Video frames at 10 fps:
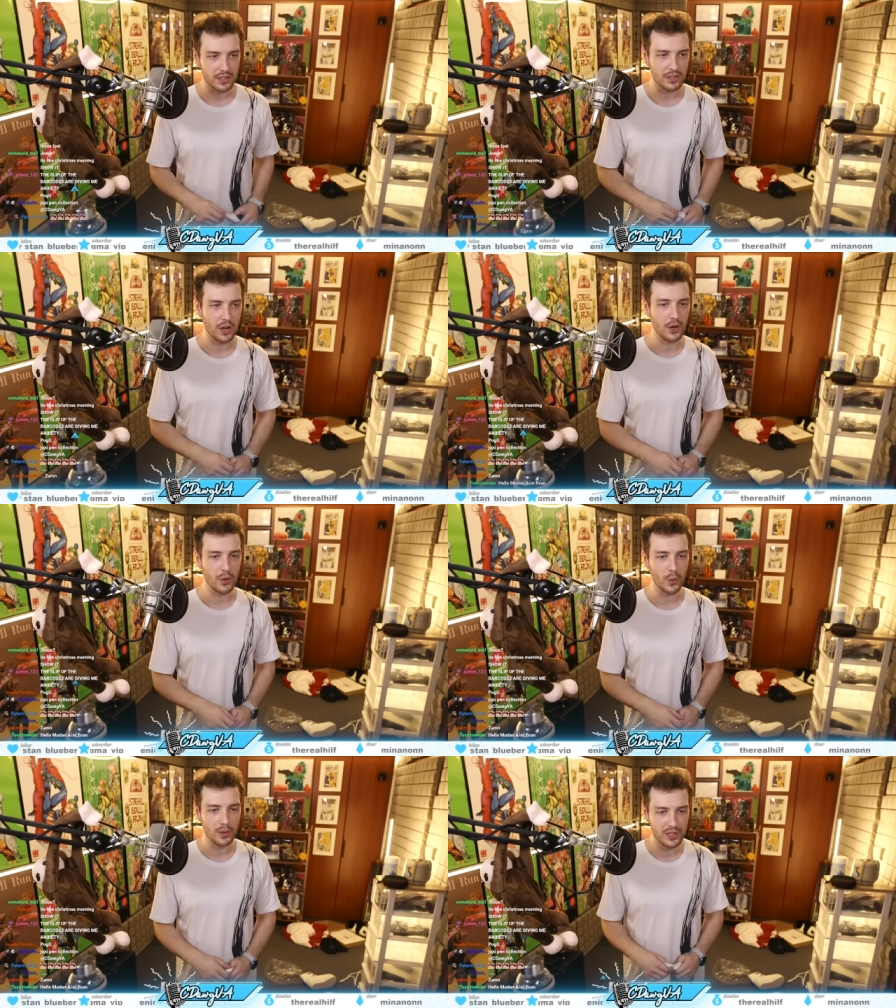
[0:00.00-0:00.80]

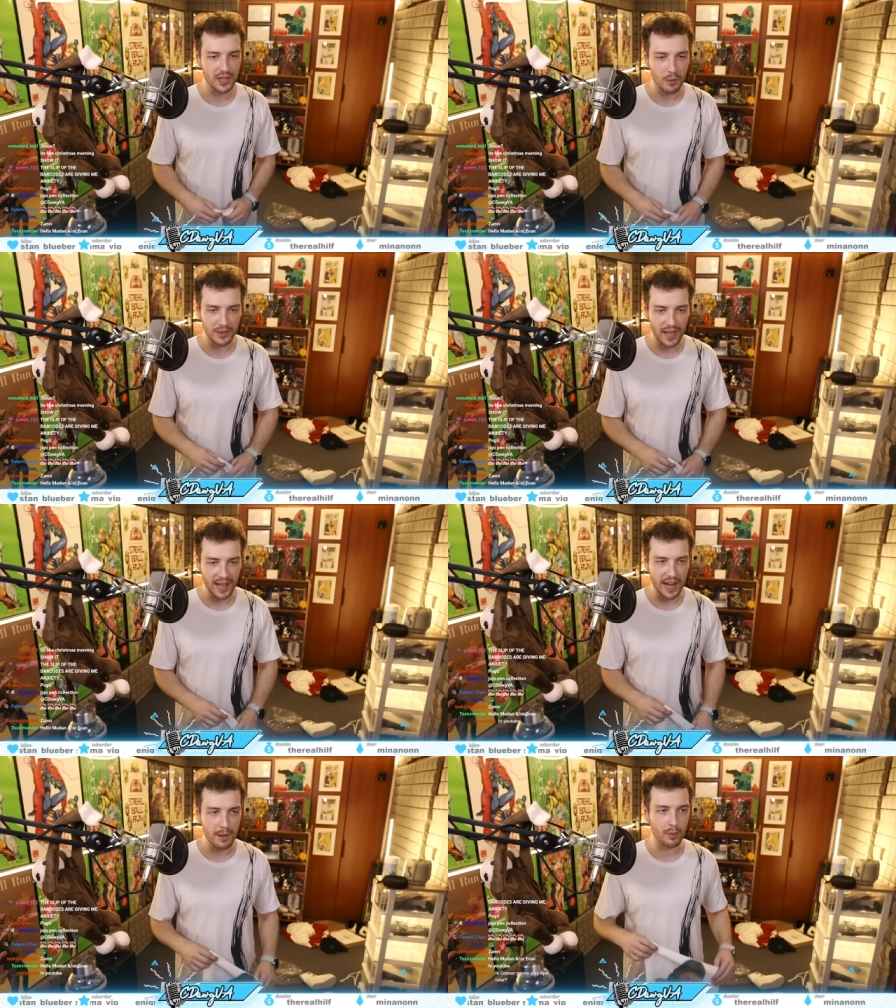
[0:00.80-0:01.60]
So to go with
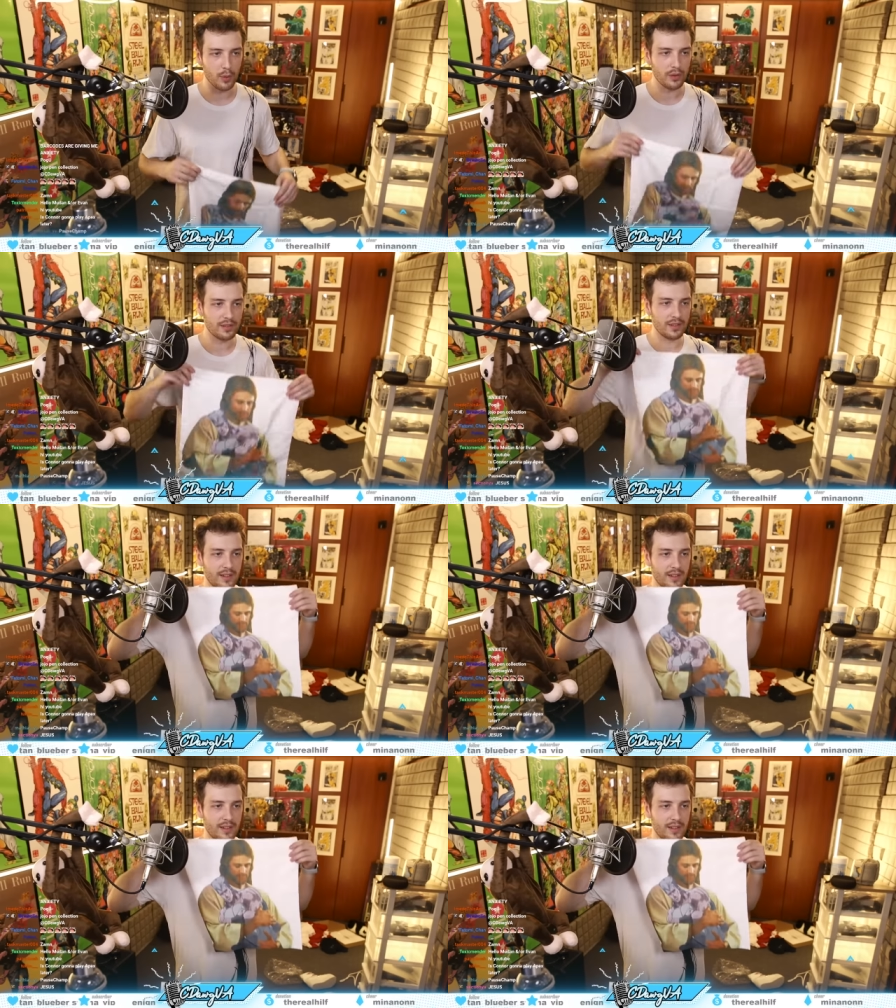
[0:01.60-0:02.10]
that, I bought